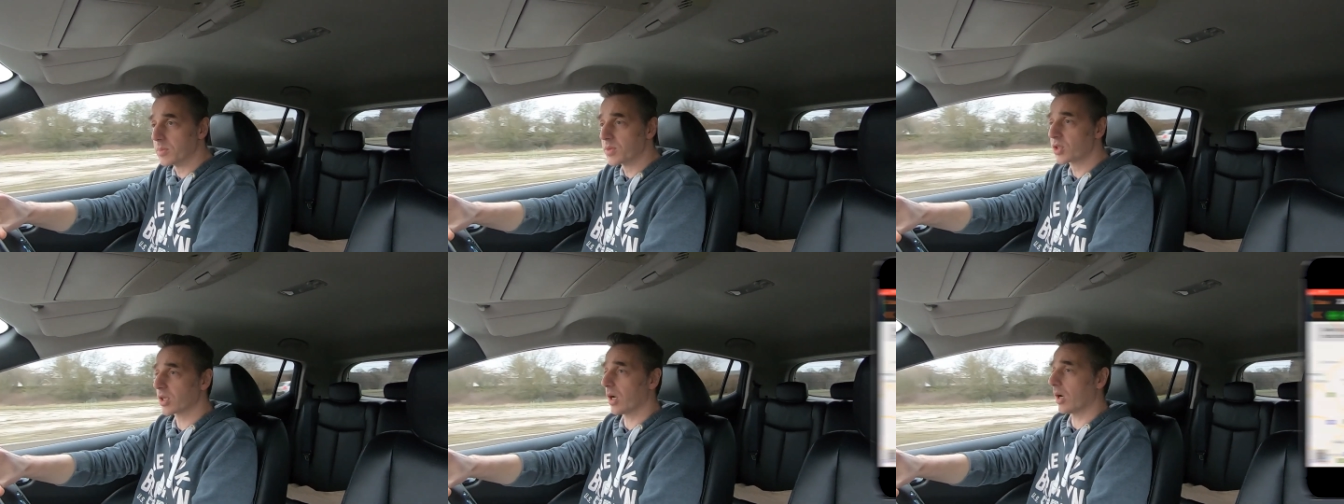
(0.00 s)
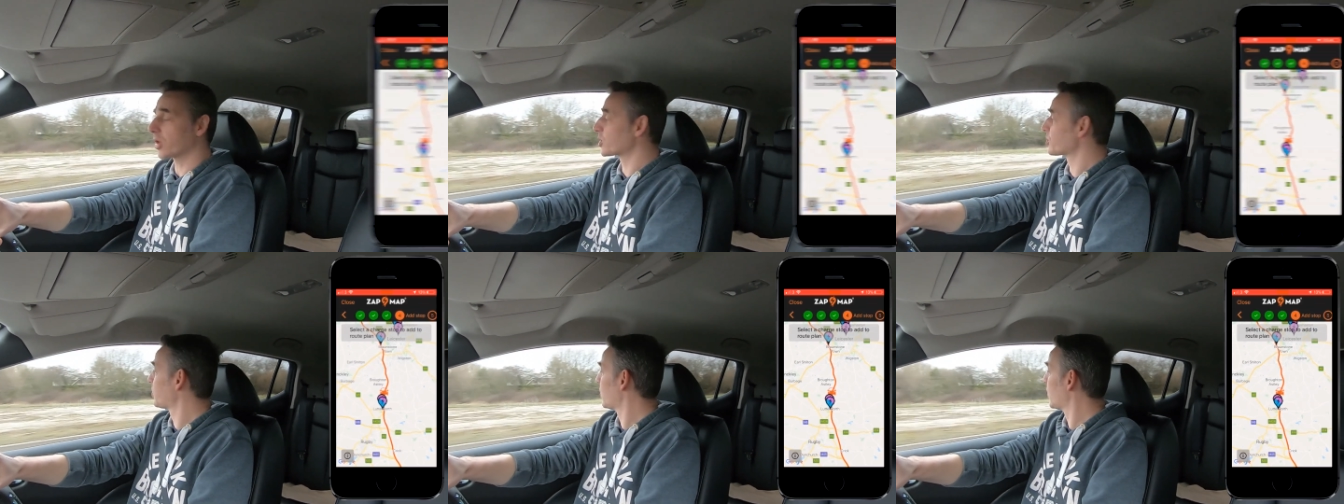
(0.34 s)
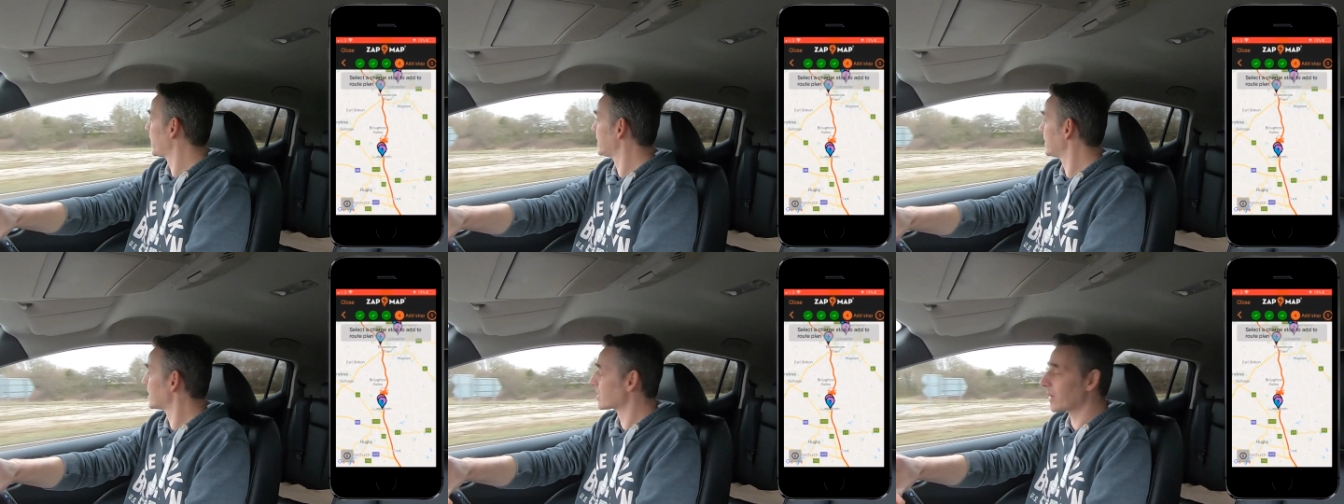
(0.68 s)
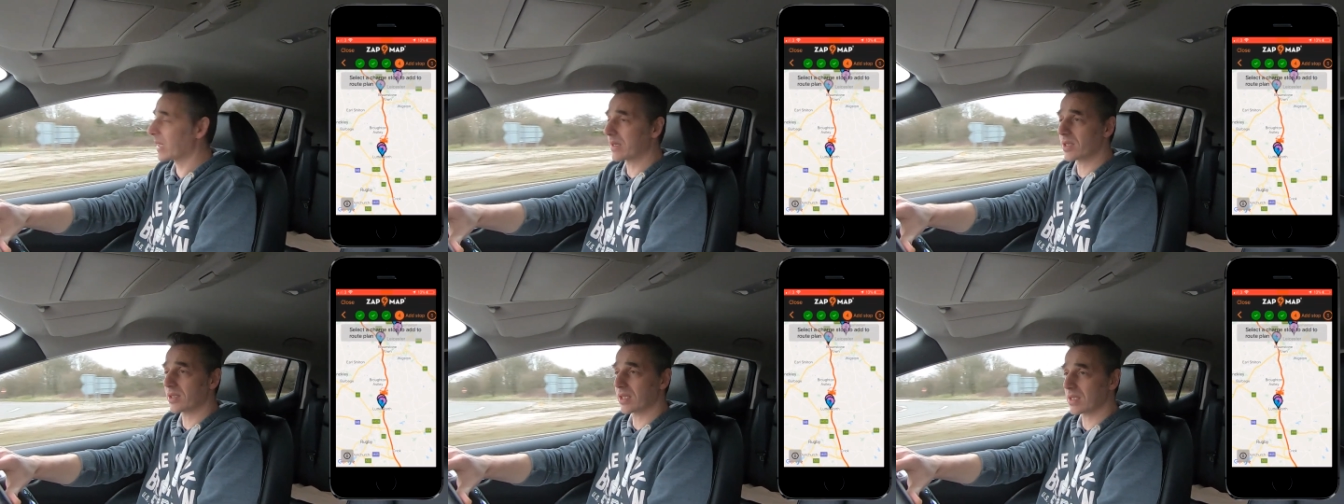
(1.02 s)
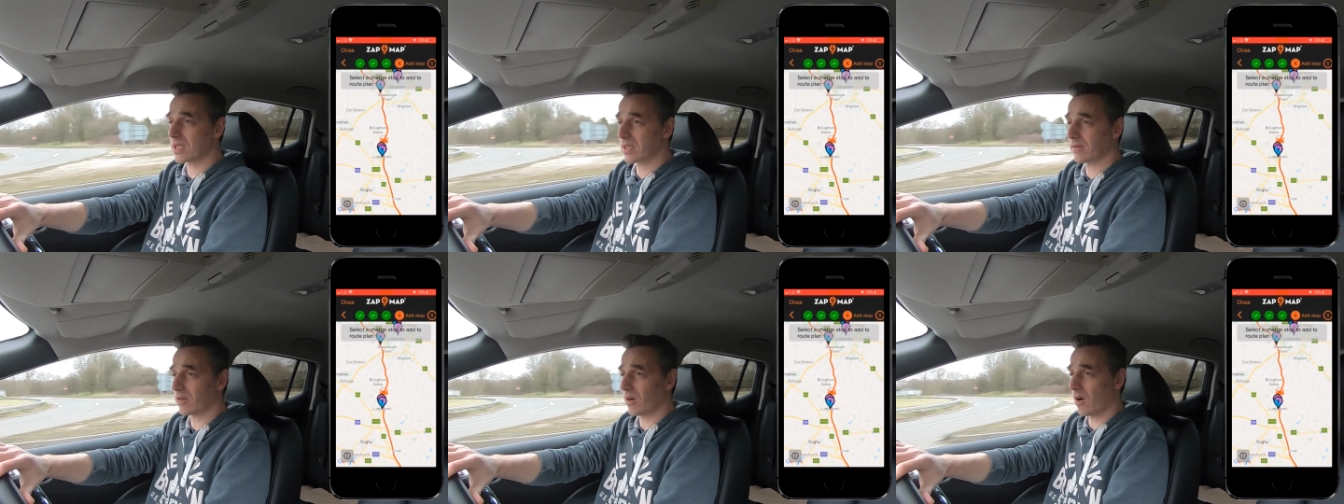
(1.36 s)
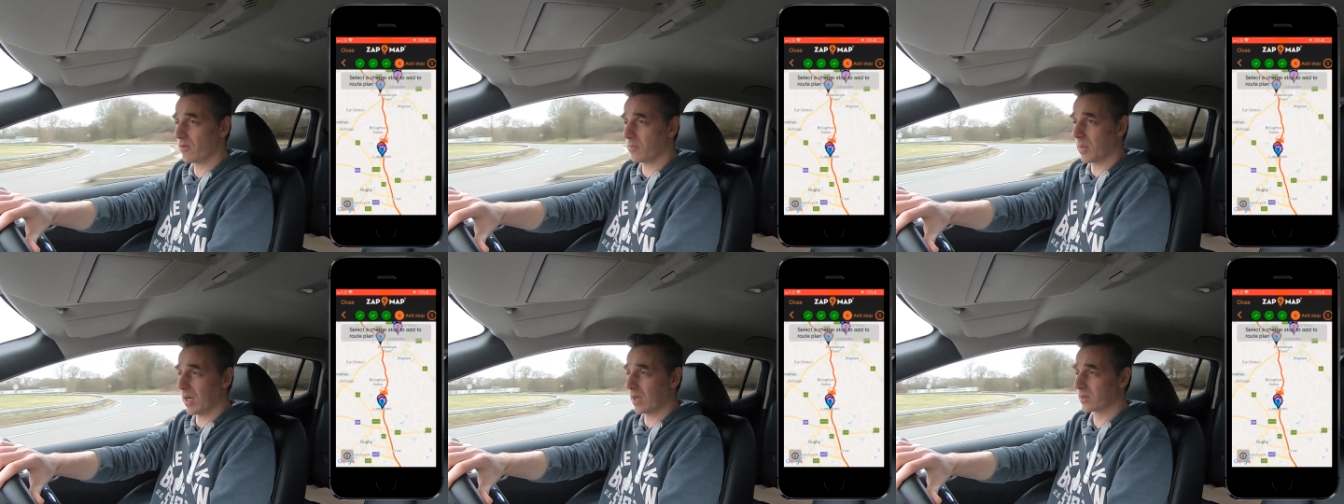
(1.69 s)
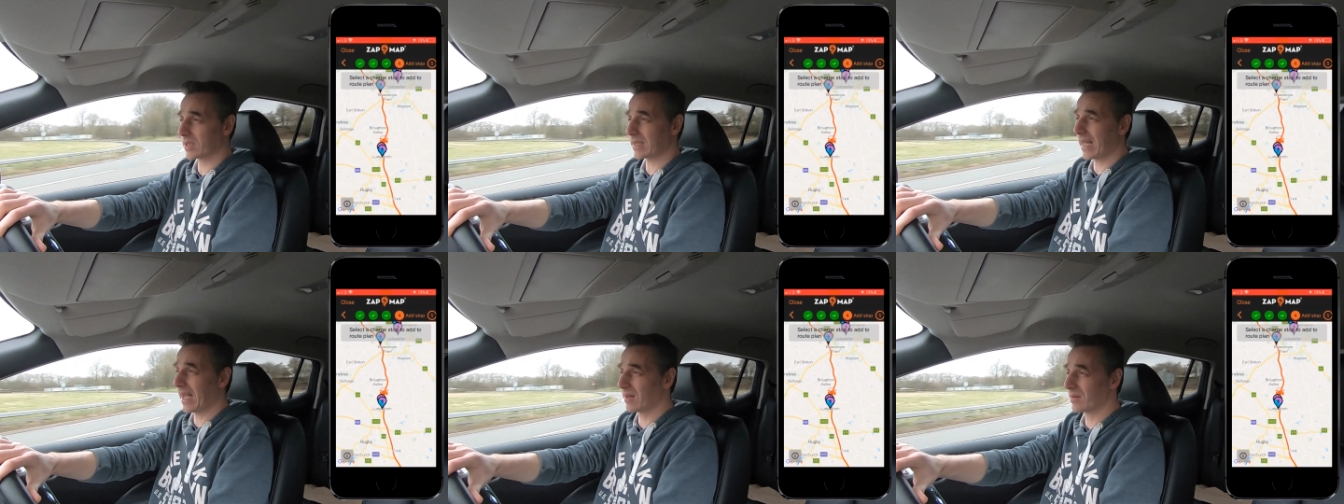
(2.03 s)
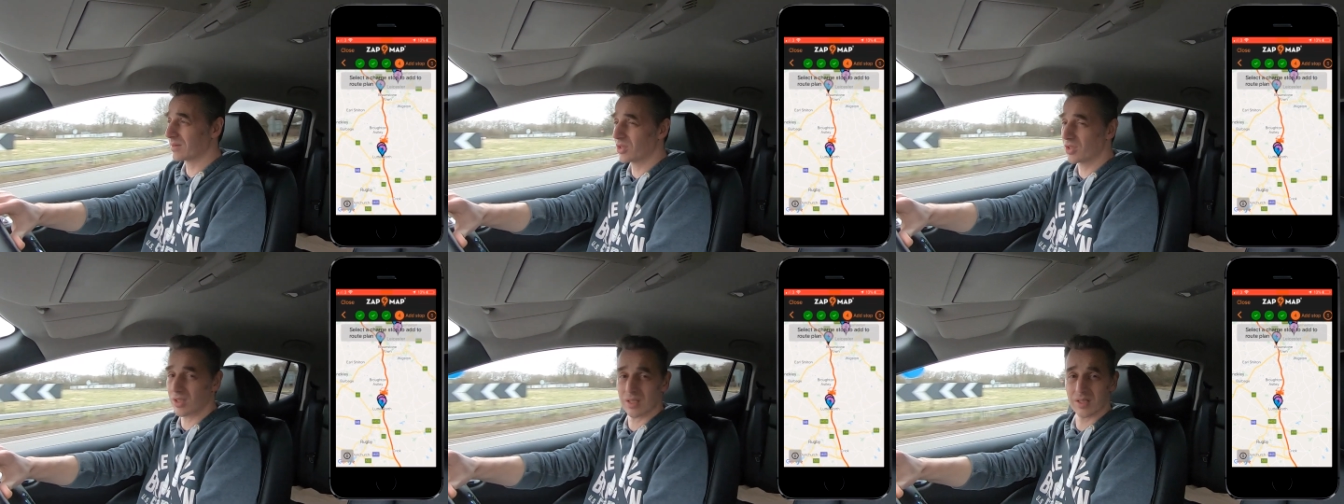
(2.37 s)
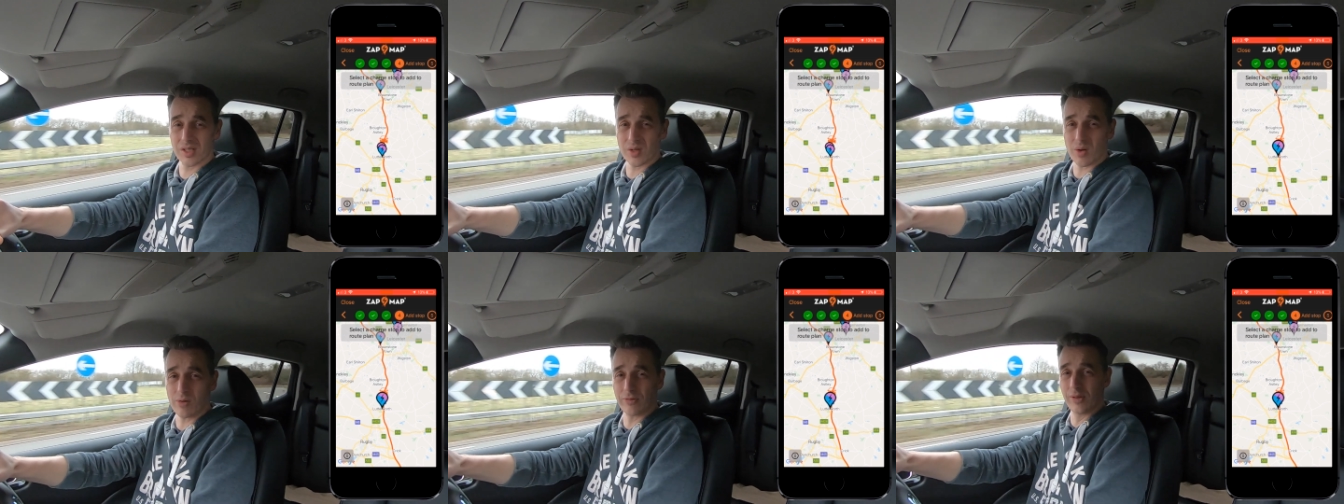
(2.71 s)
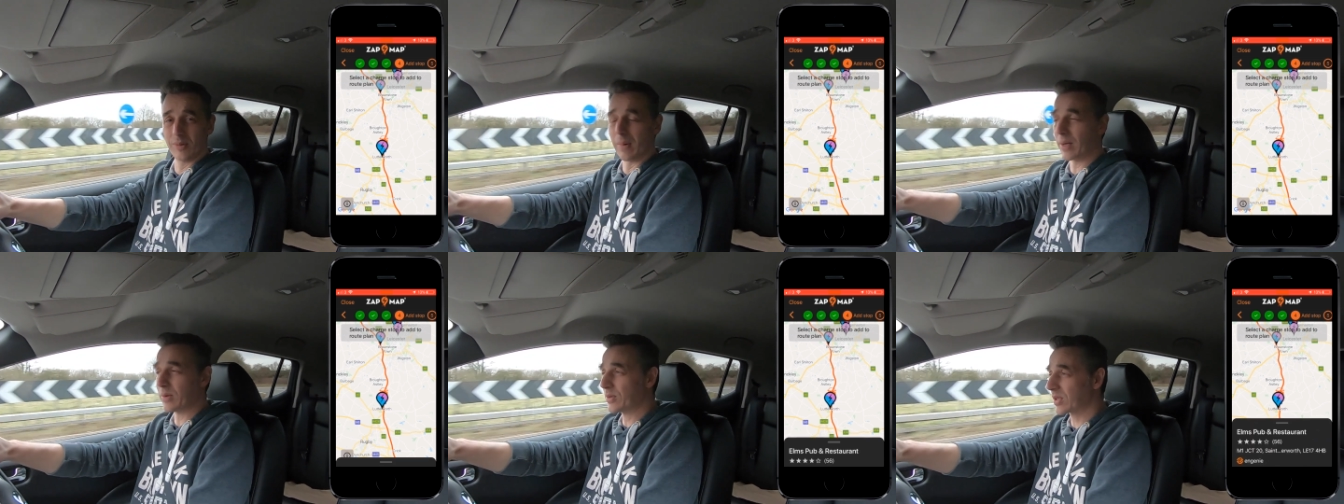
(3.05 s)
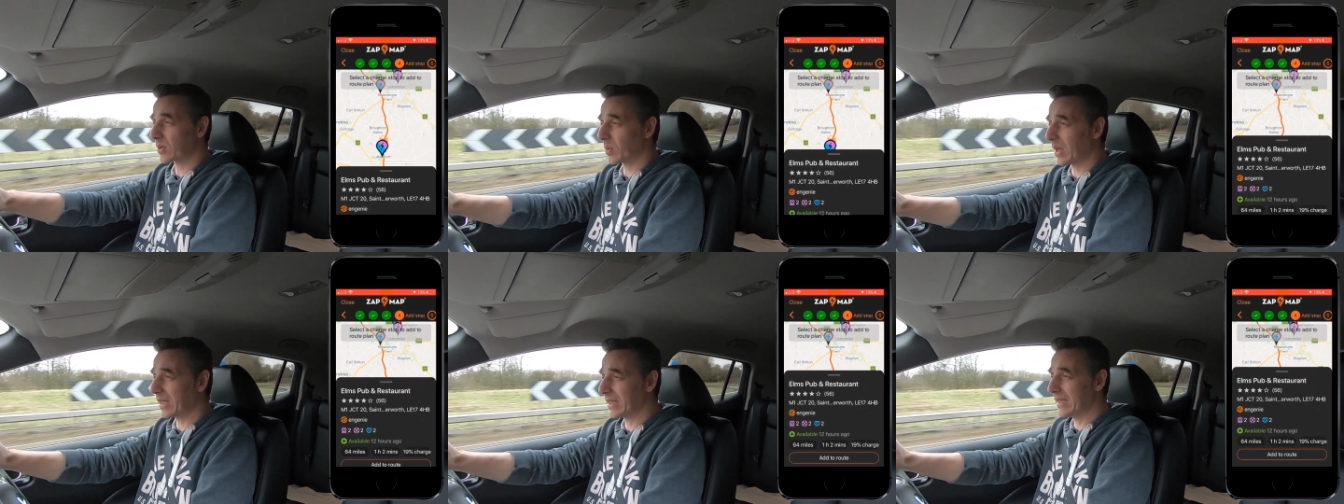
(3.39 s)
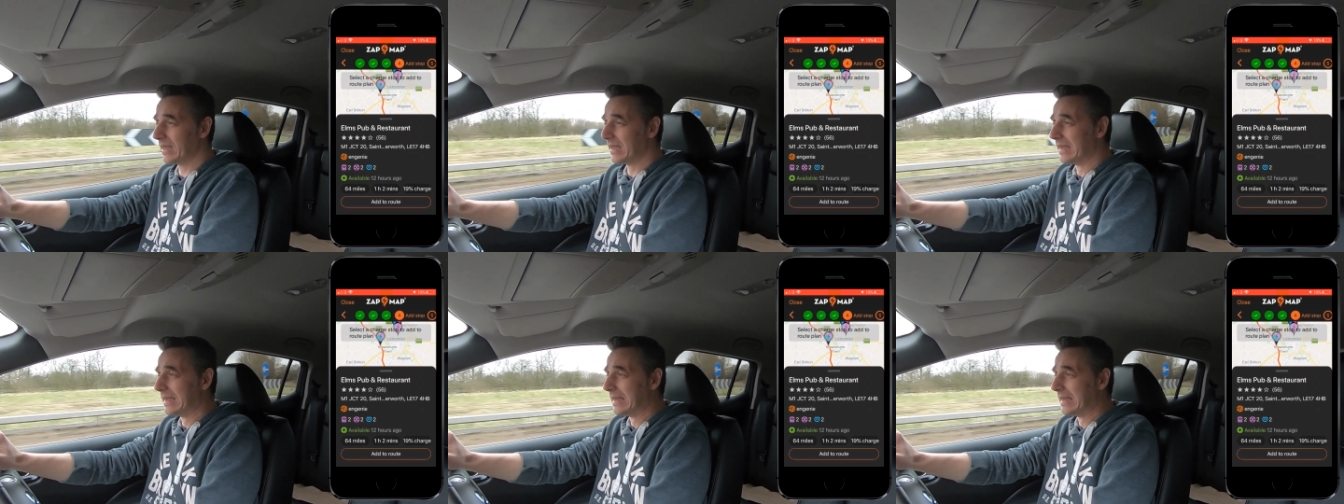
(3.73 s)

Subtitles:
charge point is about 65 miles down, just off the motorway.